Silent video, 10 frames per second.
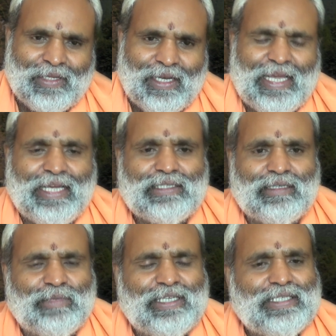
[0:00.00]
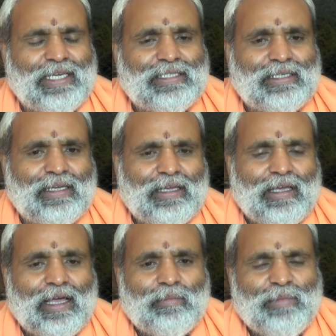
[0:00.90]
Like somebody says,
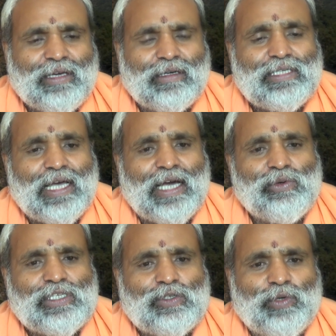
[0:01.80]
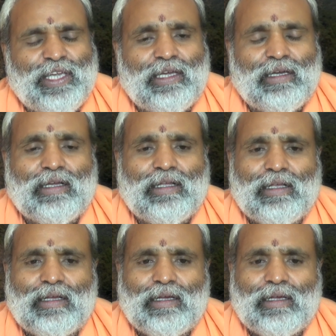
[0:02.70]
because I was doing
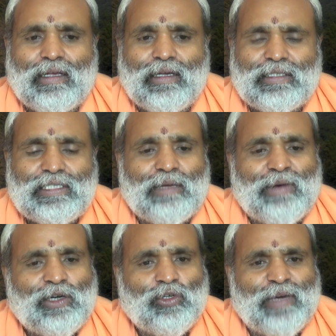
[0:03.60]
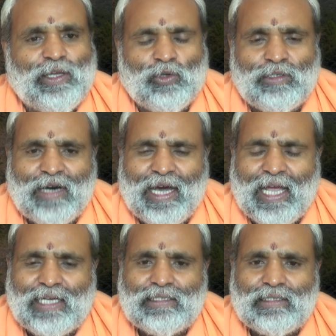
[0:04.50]
seva to my Guru
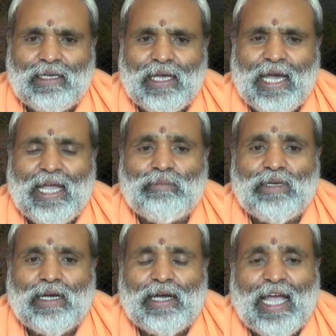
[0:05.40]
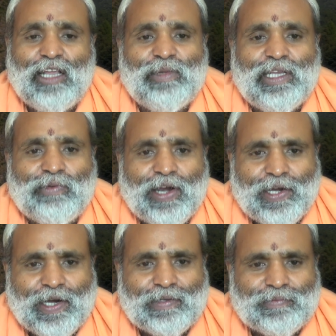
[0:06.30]
Maharaj, I'll be liberated.